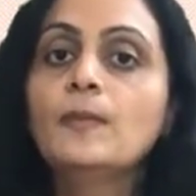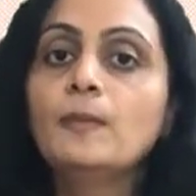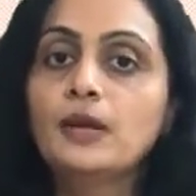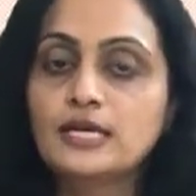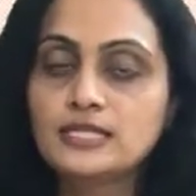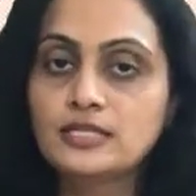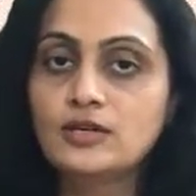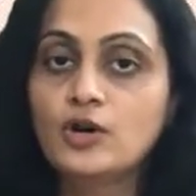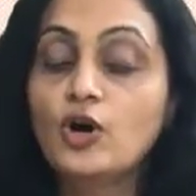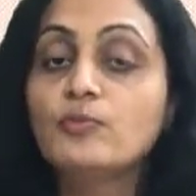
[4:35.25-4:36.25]
plus
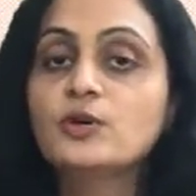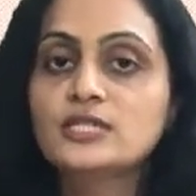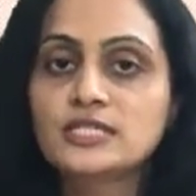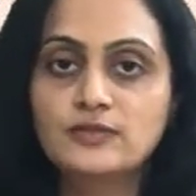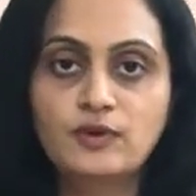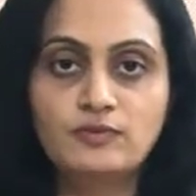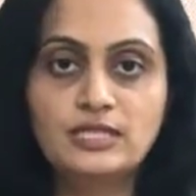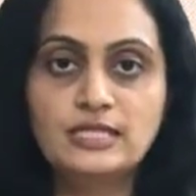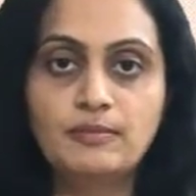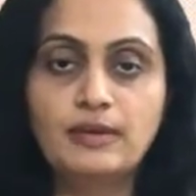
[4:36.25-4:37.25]
or positive of the
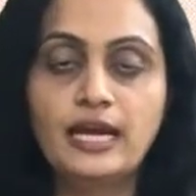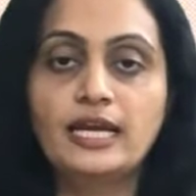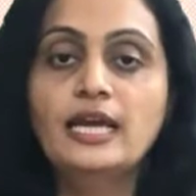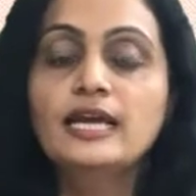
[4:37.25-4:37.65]
supply.